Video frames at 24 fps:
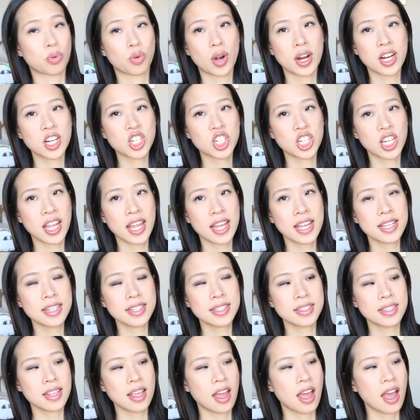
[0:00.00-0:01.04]
brush
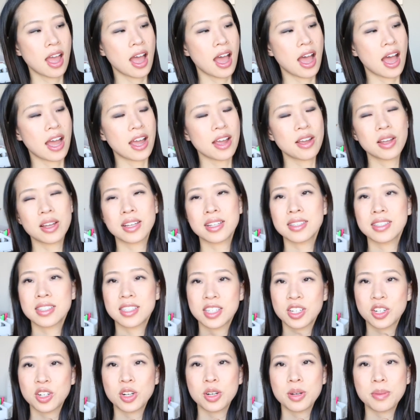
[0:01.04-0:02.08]
case. I
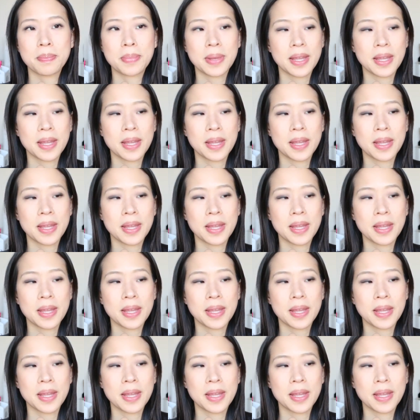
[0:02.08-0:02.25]
considered